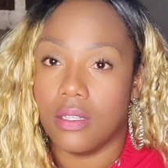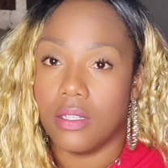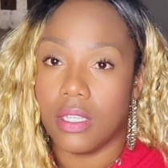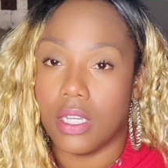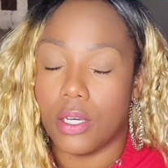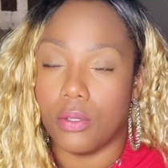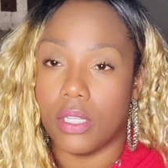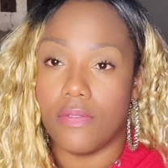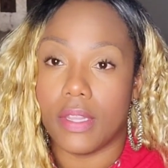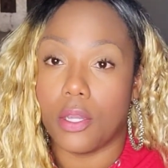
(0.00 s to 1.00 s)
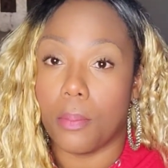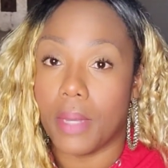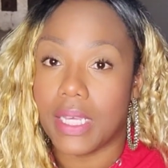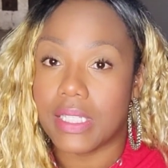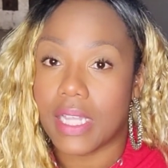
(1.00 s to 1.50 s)
you know, living their
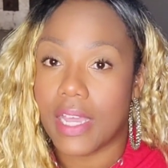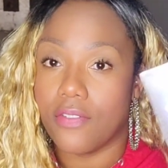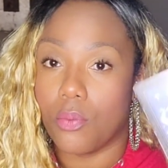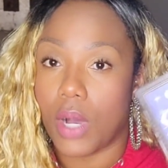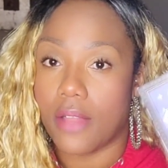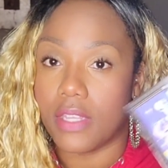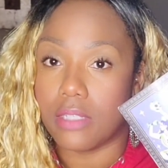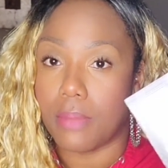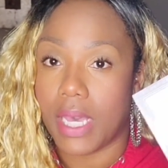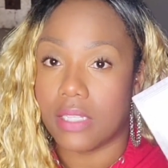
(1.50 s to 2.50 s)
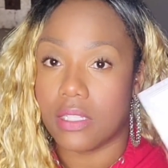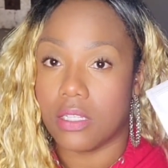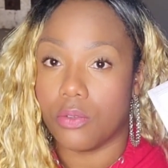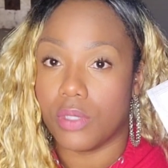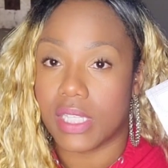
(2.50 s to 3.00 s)
best life while this
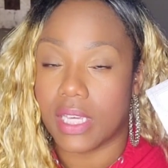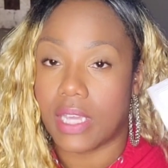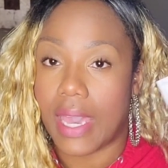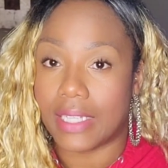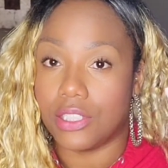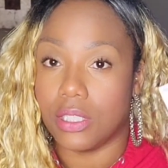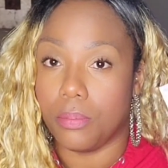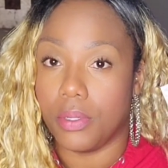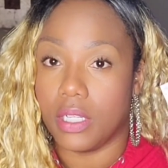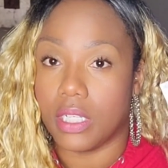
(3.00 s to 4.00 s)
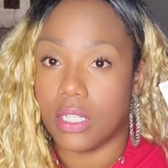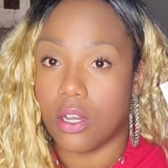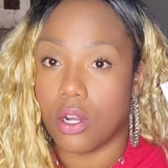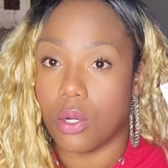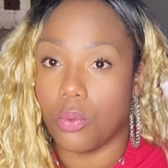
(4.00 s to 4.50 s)
masculine was like actually putting in
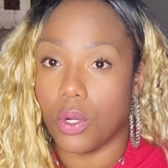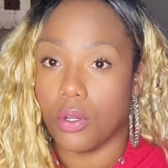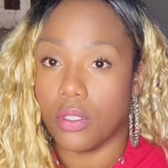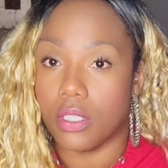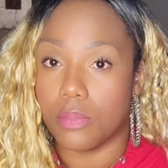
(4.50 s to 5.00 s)
hard work.